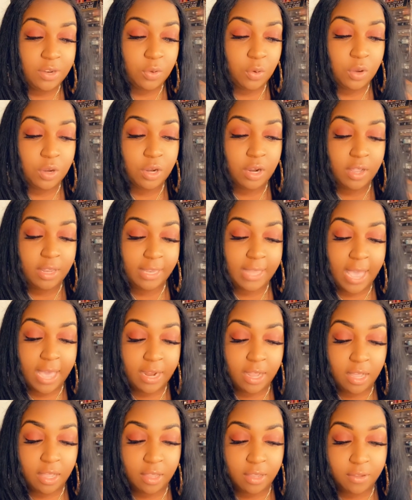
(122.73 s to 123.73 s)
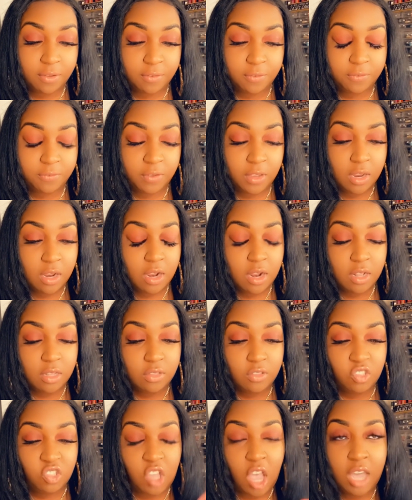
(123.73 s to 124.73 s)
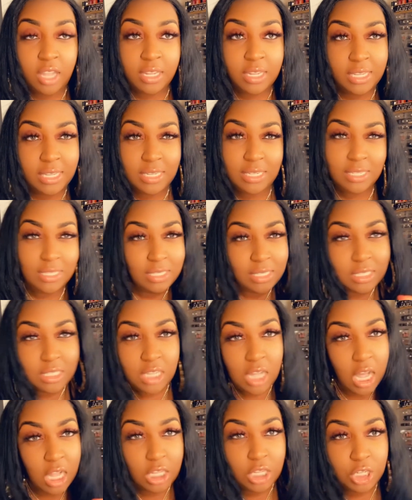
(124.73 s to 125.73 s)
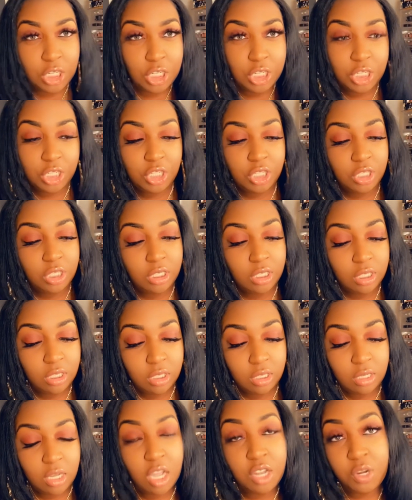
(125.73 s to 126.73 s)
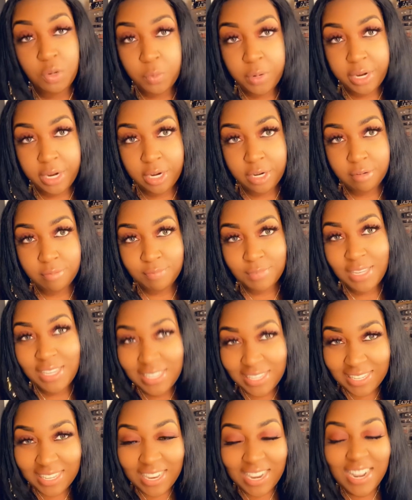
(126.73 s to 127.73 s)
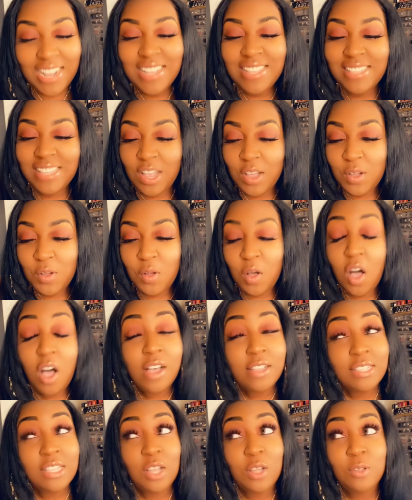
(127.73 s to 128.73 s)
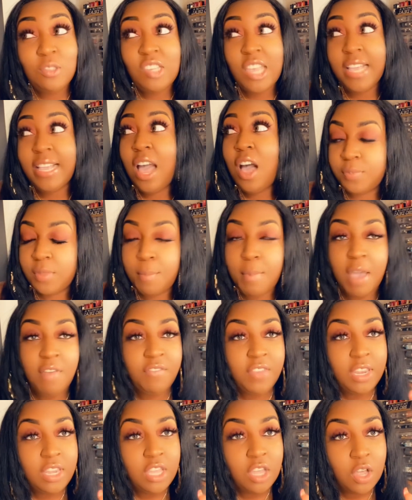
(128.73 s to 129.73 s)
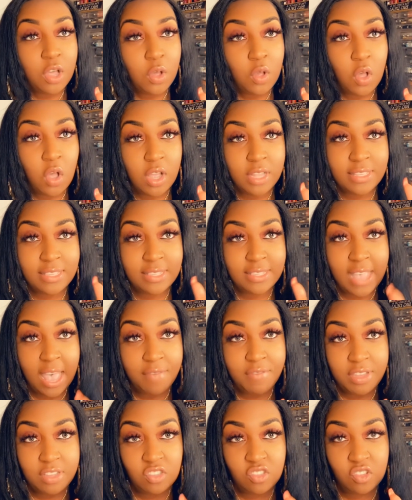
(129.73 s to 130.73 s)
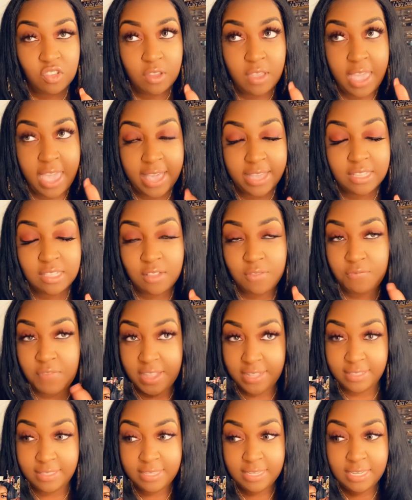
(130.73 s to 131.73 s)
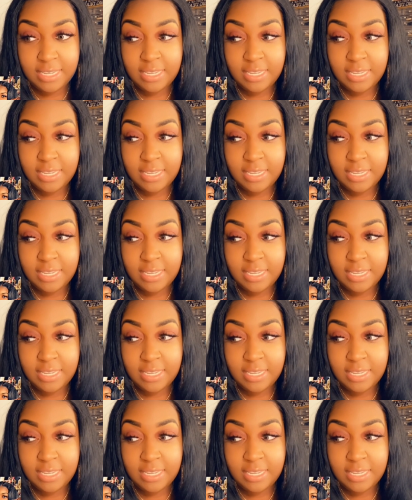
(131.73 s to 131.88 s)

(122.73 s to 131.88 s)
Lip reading: a lot of chocolate colored underwear. So also check out my video on Savage X Fenty.